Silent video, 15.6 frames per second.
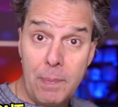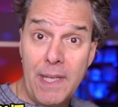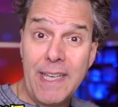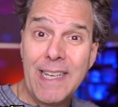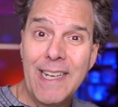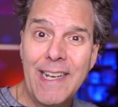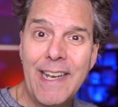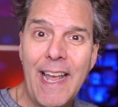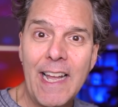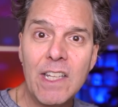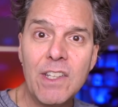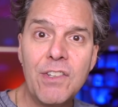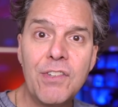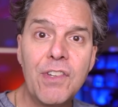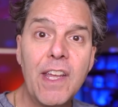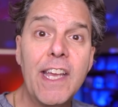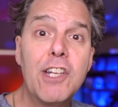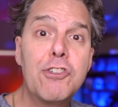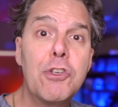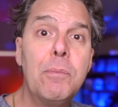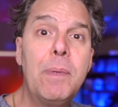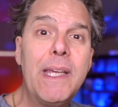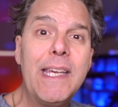be condensed, it
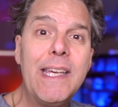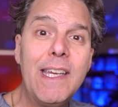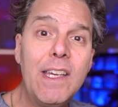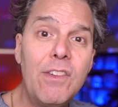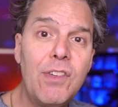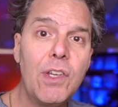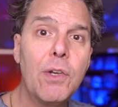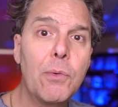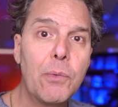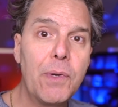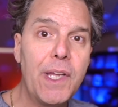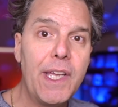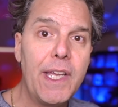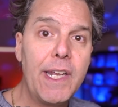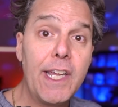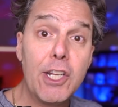should be easy to read,